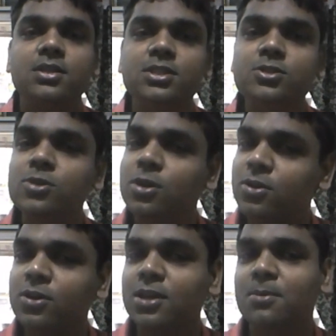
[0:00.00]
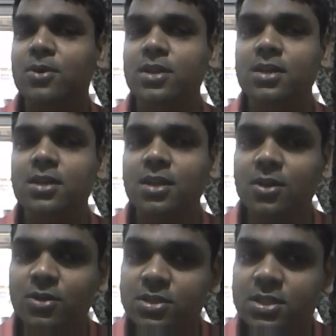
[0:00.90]
she's not talking about hearing
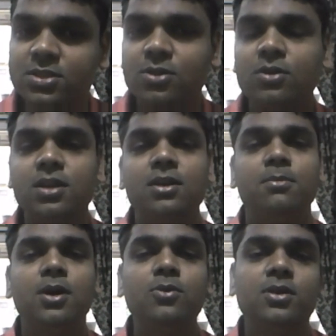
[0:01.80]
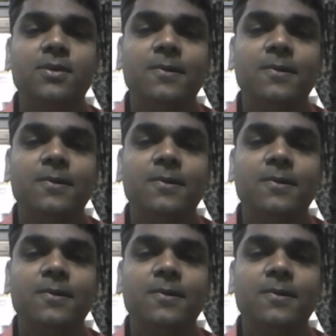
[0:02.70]
loss. She's talking about